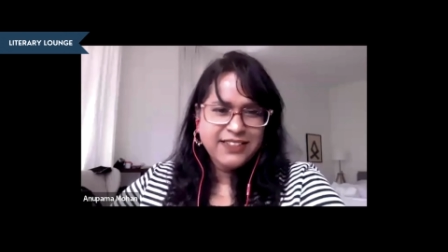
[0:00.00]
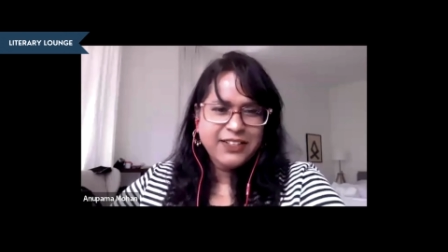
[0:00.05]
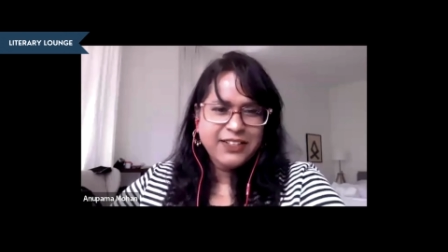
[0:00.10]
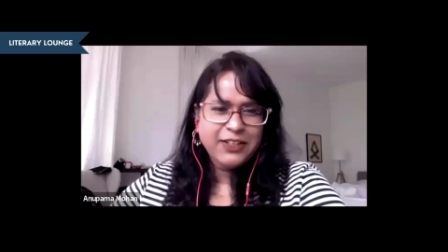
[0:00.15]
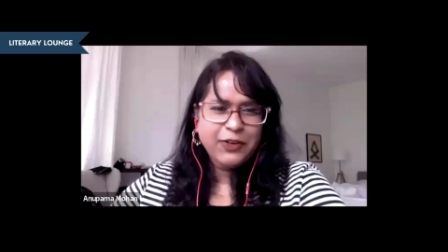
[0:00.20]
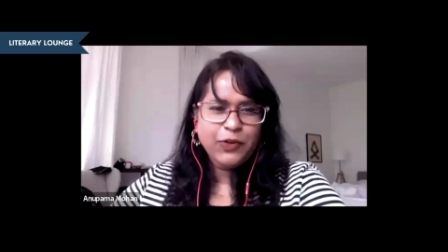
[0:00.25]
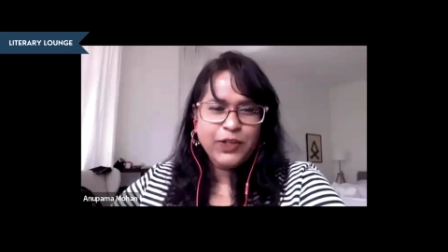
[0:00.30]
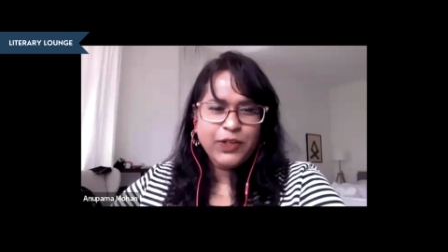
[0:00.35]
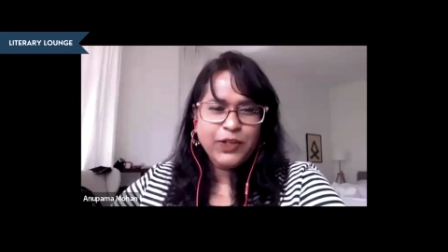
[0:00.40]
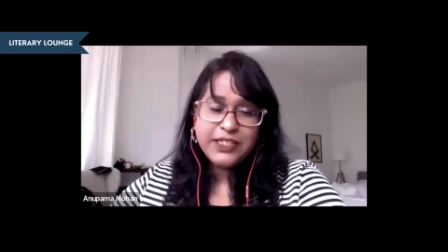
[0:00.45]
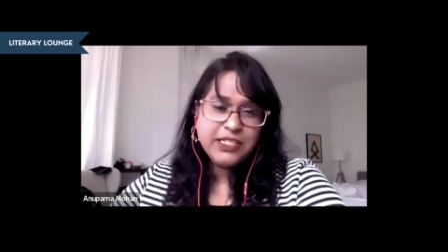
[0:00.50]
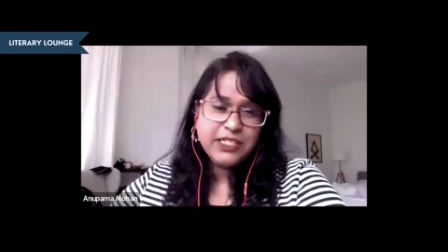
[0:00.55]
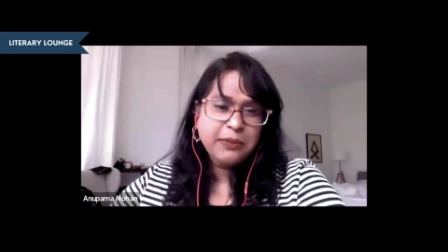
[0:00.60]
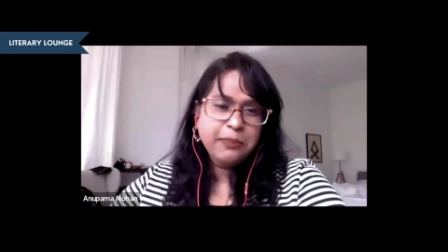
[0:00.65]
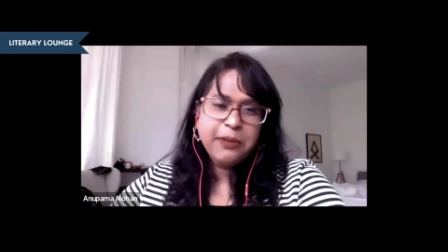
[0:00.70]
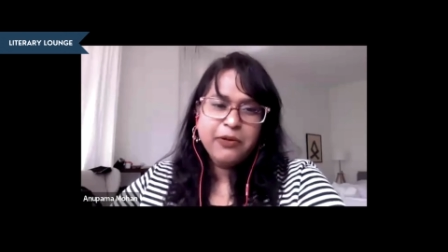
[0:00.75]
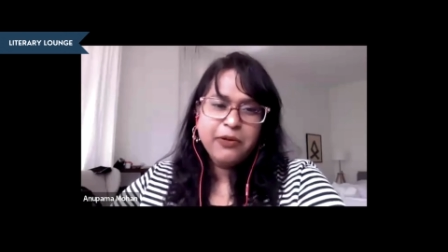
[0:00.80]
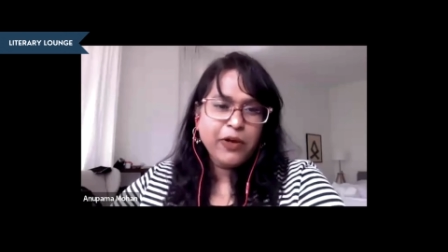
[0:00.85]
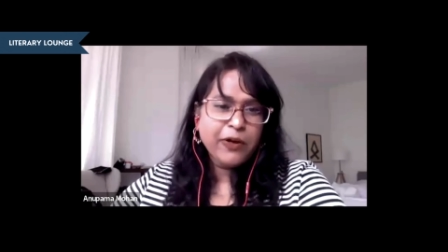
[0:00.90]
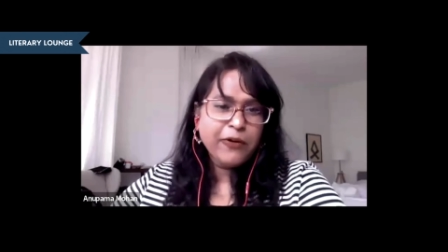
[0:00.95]
you know eating
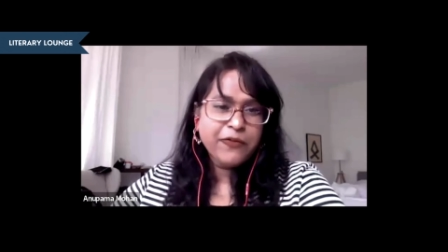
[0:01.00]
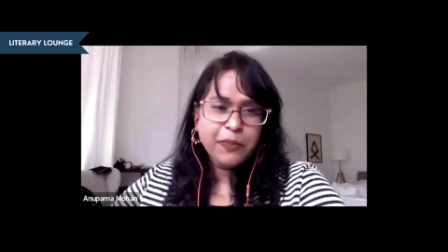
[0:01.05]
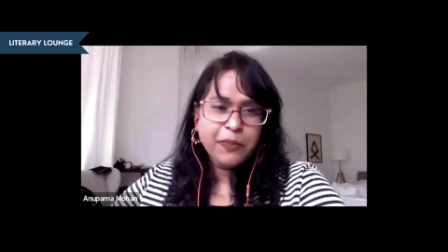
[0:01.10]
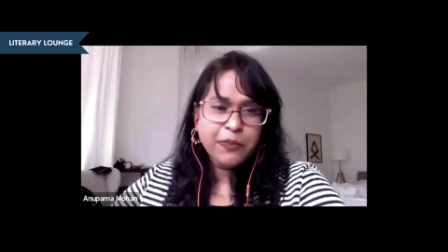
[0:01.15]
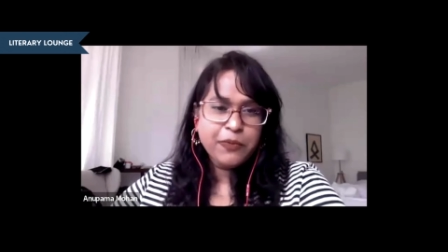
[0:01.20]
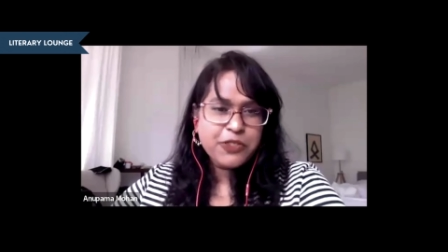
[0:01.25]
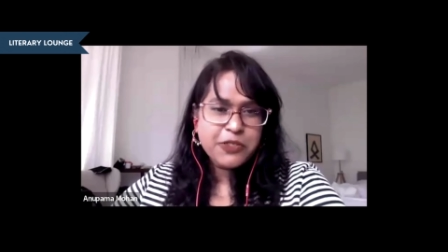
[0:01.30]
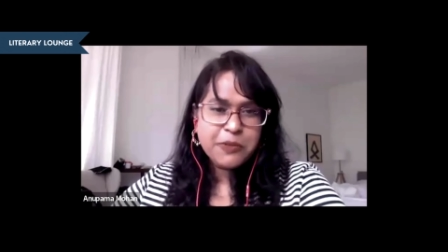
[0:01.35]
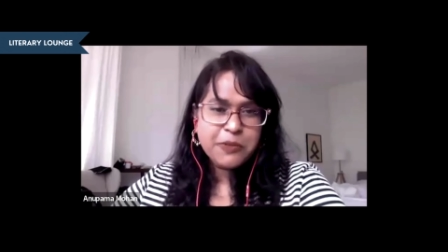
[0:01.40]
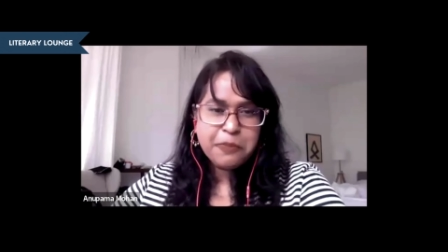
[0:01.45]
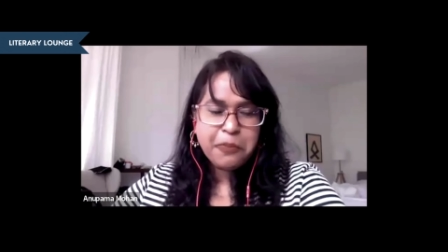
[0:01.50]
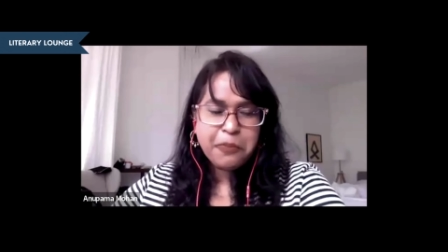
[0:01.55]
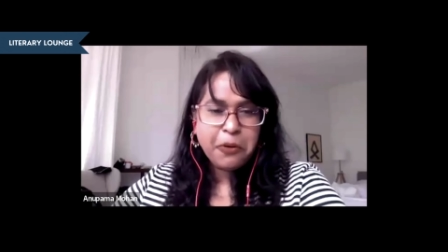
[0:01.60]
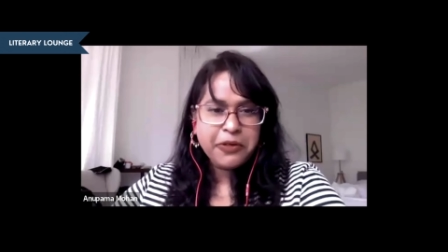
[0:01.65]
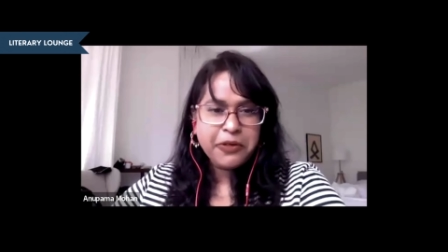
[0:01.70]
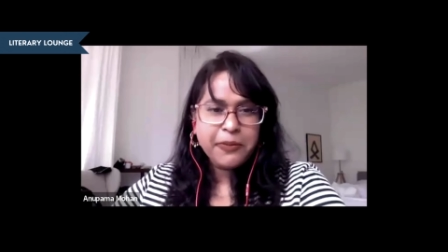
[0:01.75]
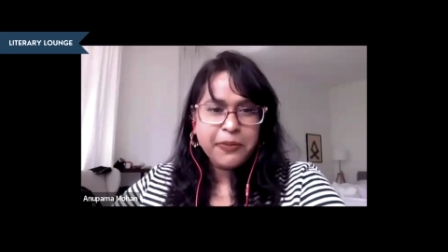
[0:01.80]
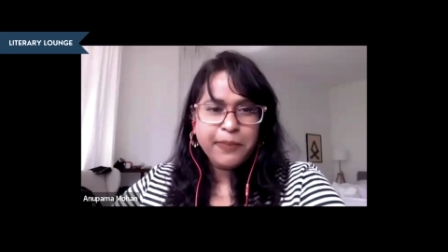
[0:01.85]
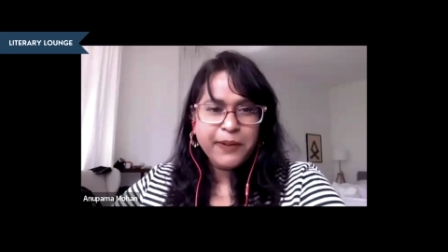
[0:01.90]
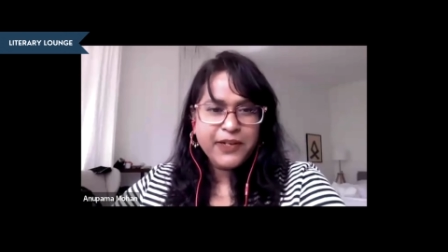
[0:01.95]
being one of the most
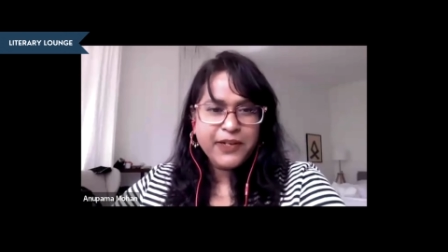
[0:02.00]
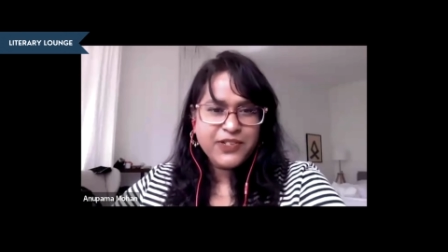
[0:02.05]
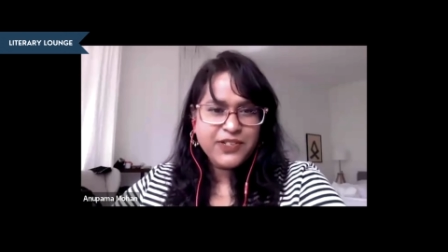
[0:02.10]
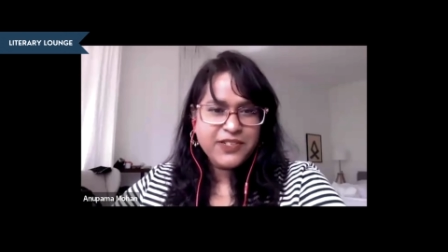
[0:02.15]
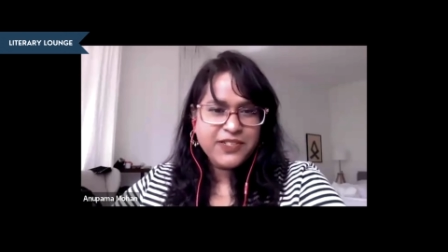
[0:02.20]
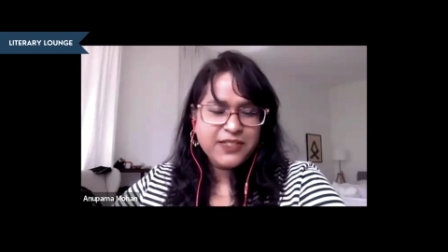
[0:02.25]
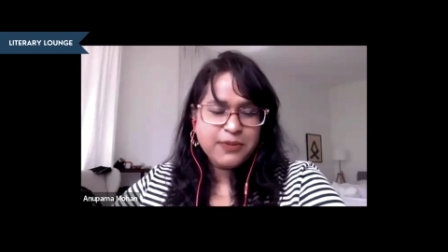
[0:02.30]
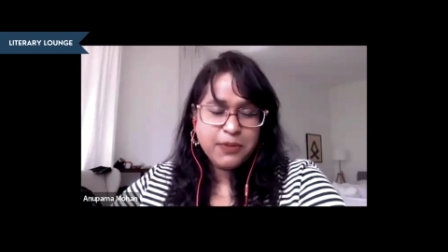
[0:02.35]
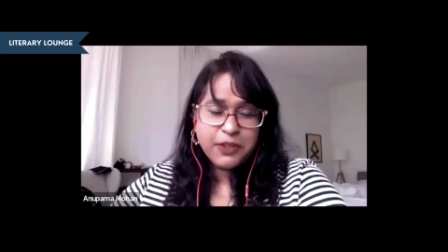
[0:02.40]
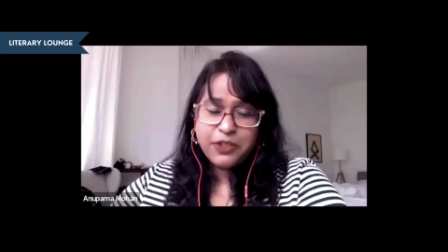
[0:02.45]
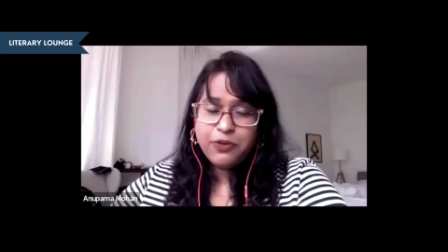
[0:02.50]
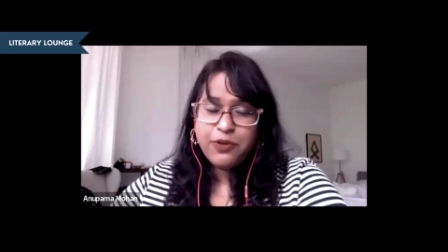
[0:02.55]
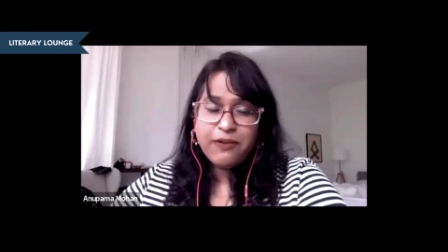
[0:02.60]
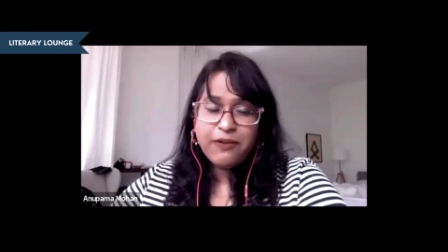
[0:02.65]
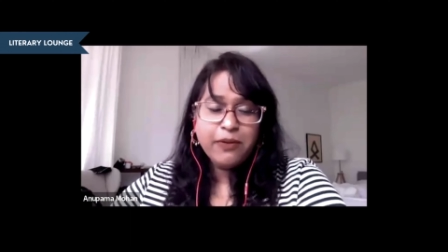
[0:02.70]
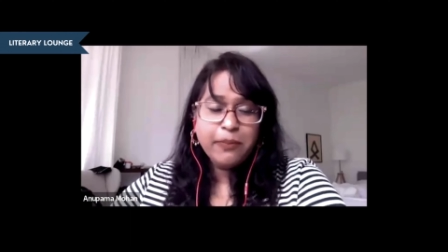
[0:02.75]
important pleasures but you have